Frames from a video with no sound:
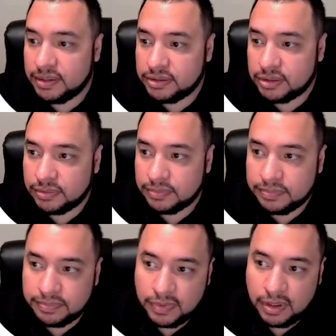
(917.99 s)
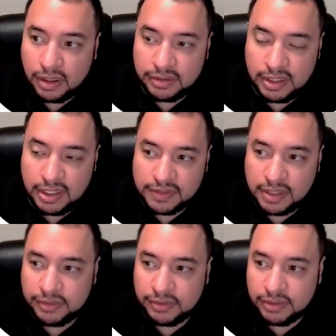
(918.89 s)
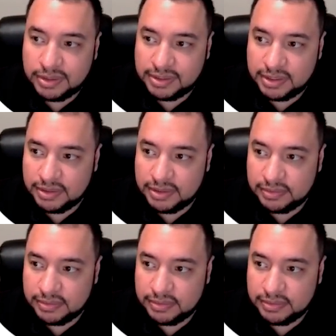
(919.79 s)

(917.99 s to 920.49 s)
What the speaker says: So on the left side, you're going to see